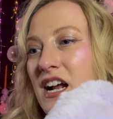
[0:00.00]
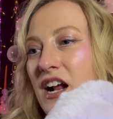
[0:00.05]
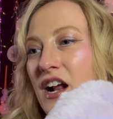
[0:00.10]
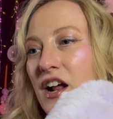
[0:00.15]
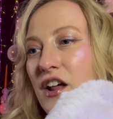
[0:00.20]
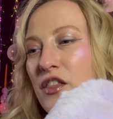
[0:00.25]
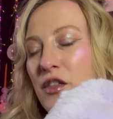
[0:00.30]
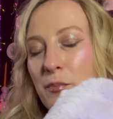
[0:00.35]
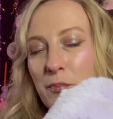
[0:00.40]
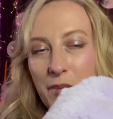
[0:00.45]

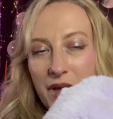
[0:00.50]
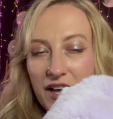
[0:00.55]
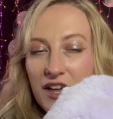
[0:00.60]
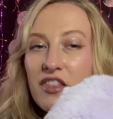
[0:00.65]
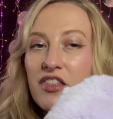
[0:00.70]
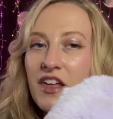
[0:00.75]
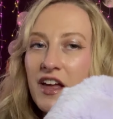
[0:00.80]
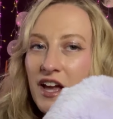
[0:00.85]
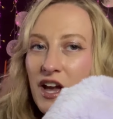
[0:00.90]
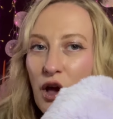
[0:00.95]
the big
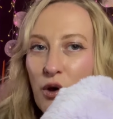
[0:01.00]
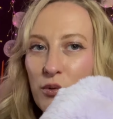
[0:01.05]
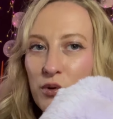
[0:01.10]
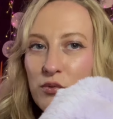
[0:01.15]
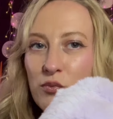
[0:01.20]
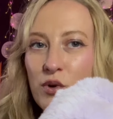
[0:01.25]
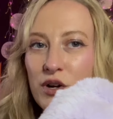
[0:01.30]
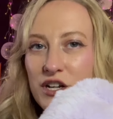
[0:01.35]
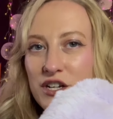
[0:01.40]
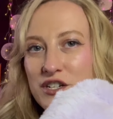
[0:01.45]
thing I would
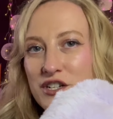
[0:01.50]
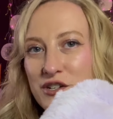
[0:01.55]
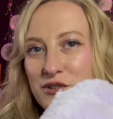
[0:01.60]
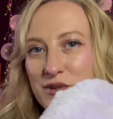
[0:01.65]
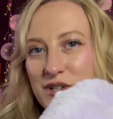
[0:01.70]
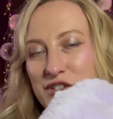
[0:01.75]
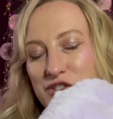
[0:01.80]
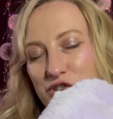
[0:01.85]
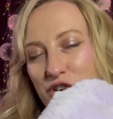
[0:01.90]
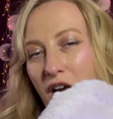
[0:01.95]
want to do
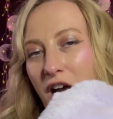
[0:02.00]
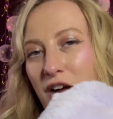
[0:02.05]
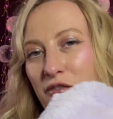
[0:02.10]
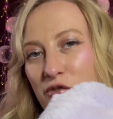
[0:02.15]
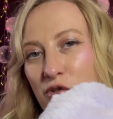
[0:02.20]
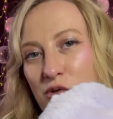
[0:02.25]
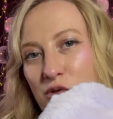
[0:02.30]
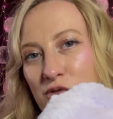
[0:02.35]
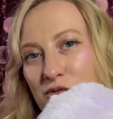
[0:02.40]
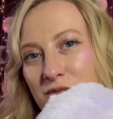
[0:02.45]
is
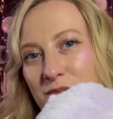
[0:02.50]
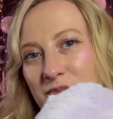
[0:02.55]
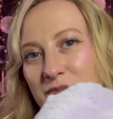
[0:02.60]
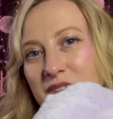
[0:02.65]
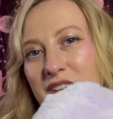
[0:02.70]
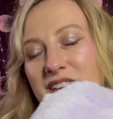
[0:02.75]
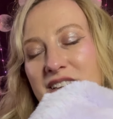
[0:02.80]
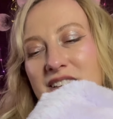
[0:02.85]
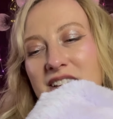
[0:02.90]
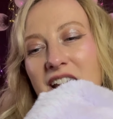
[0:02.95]
travel
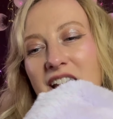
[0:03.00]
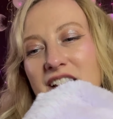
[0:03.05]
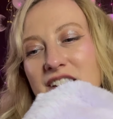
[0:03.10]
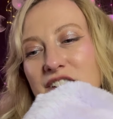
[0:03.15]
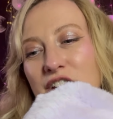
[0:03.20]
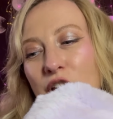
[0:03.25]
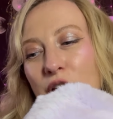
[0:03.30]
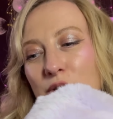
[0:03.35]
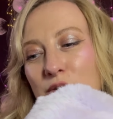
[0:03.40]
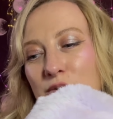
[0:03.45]
and
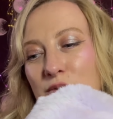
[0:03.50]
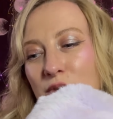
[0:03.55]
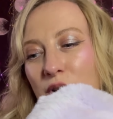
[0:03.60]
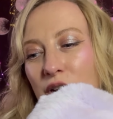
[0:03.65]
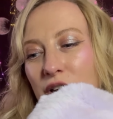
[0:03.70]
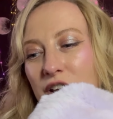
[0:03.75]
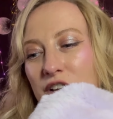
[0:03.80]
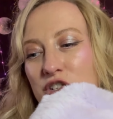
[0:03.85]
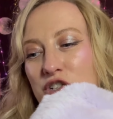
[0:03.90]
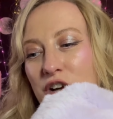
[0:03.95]
go on
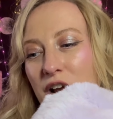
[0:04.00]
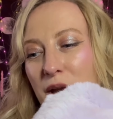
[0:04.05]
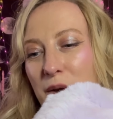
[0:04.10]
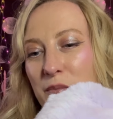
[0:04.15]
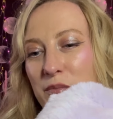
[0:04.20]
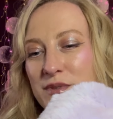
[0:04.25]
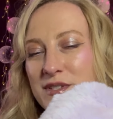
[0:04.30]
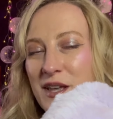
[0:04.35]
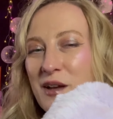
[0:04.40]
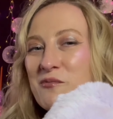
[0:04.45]
a
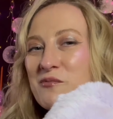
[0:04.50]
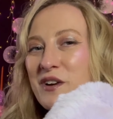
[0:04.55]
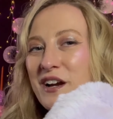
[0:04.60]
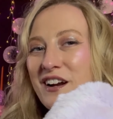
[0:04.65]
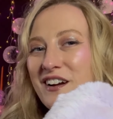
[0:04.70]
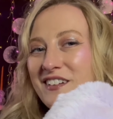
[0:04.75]
trip somewhere,